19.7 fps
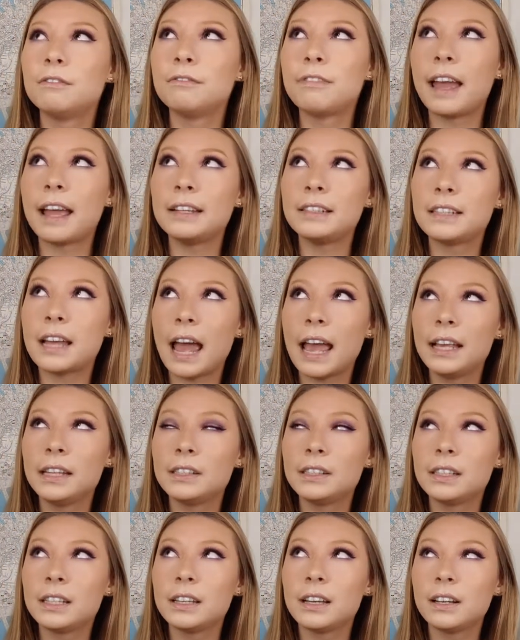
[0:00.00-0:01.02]

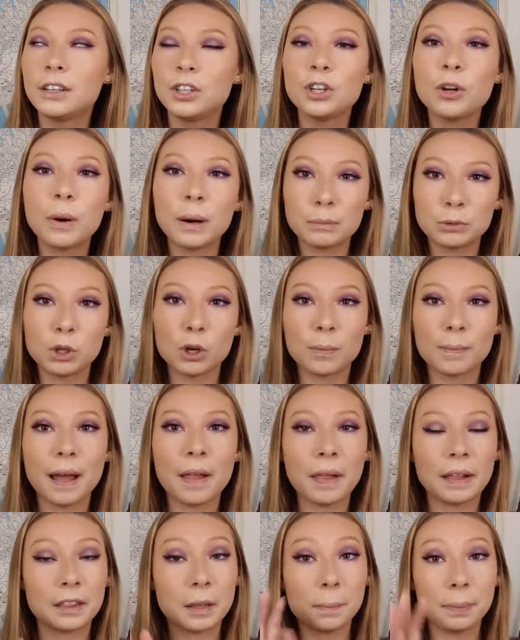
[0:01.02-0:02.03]
Fantasia, you know what I'm talking about,
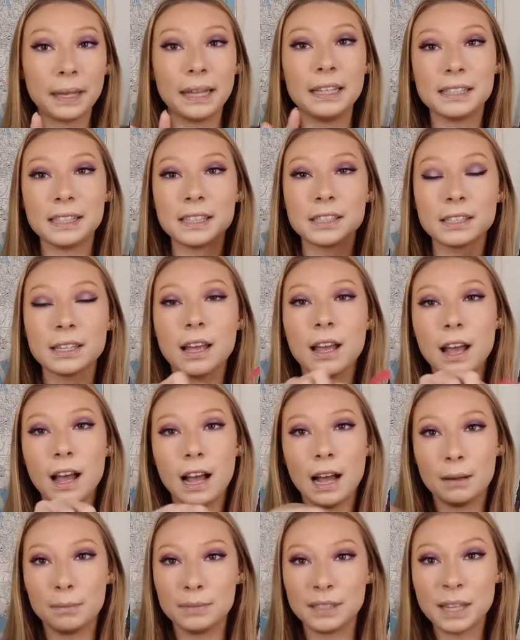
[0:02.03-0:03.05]
like the pleasers
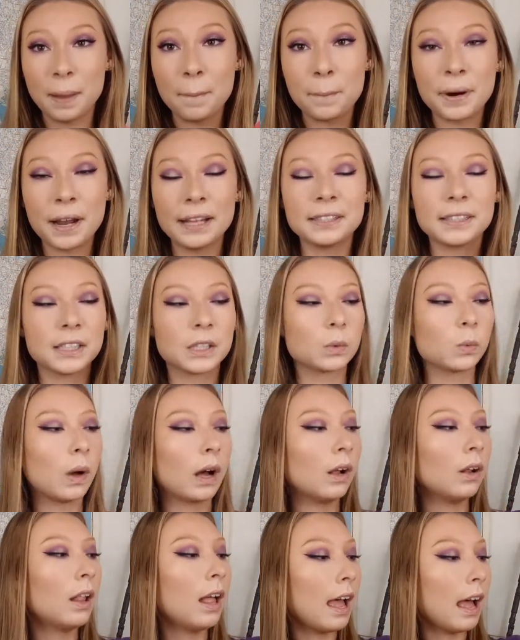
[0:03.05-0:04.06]
sub brands as
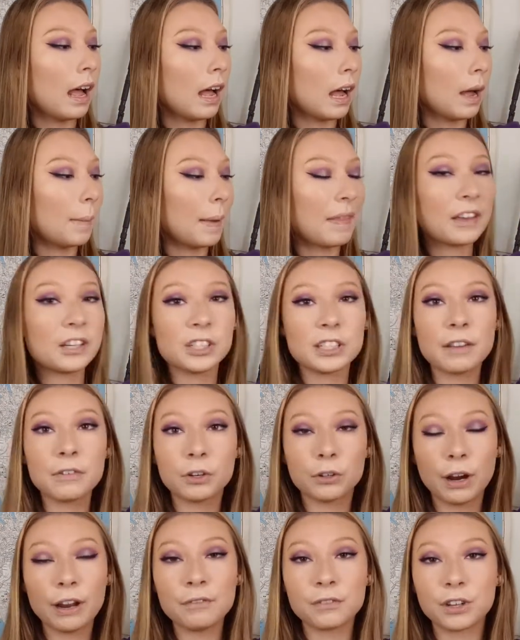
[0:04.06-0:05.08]
well. And they just have a
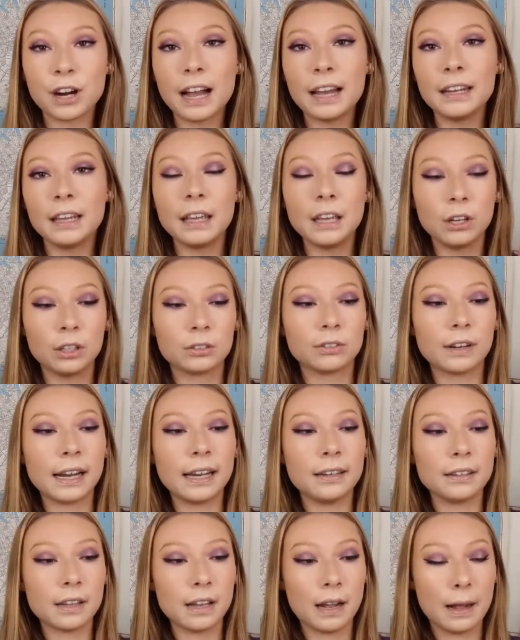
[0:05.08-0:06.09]
great variety
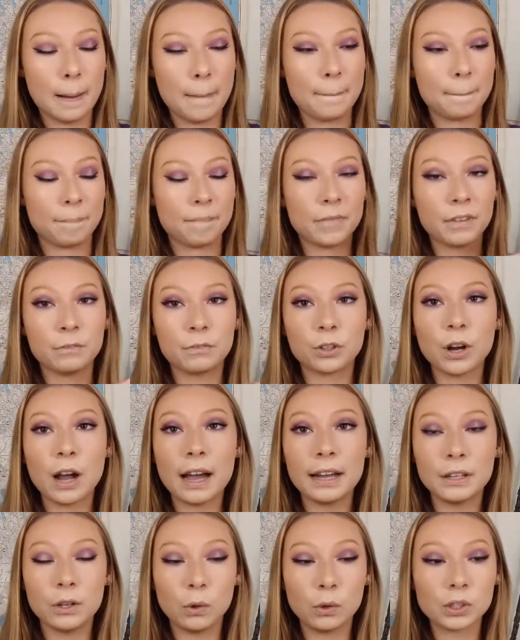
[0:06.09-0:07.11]

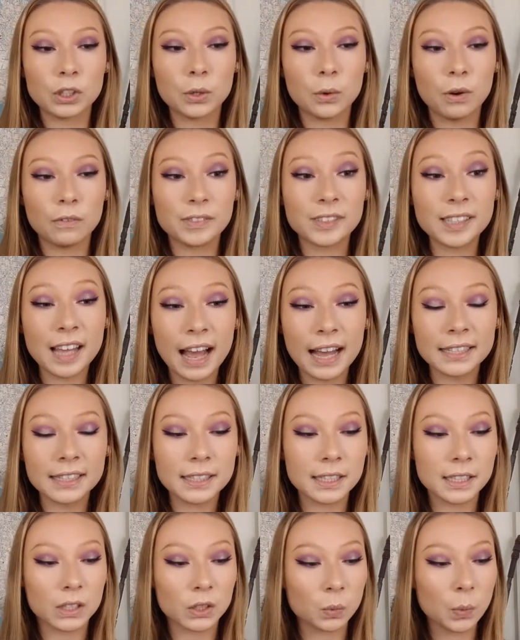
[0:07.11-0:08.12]
also of
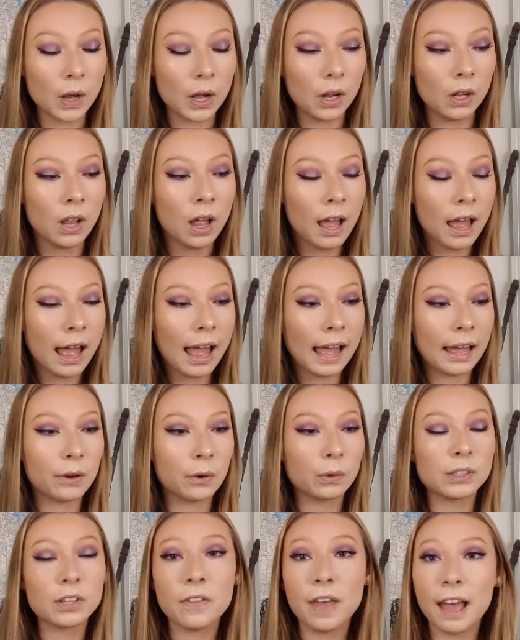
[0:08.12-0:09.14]
sizes as well. And
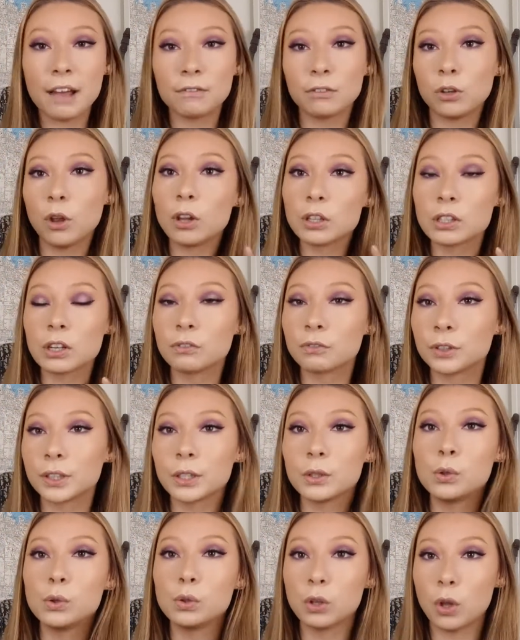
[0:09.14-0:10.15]
also they have lots of really
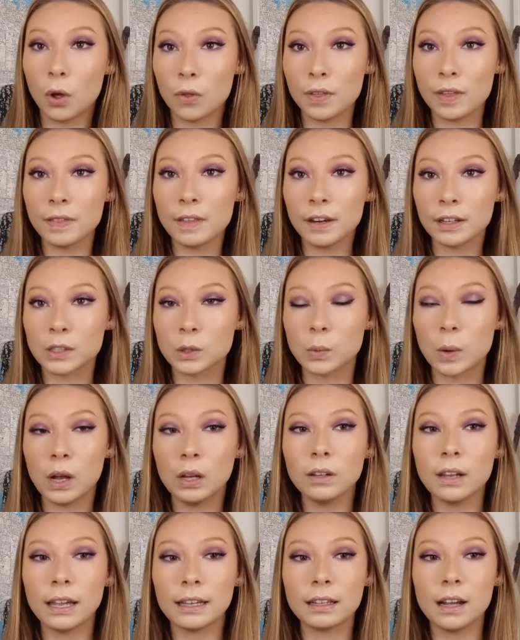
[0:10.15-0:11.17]
cool clothing there as well,
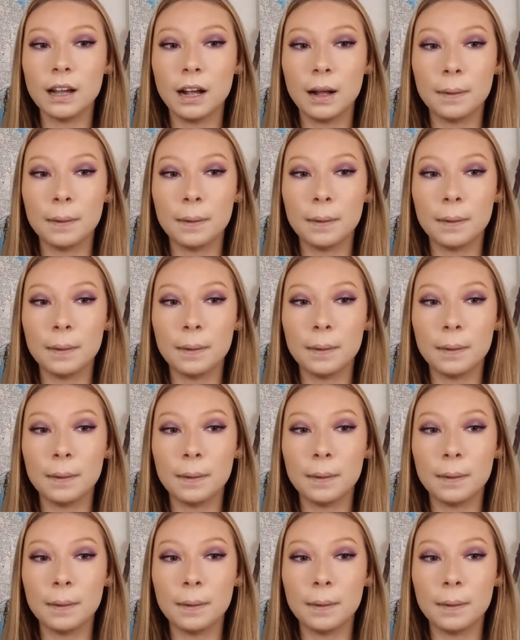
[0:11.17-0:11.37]
like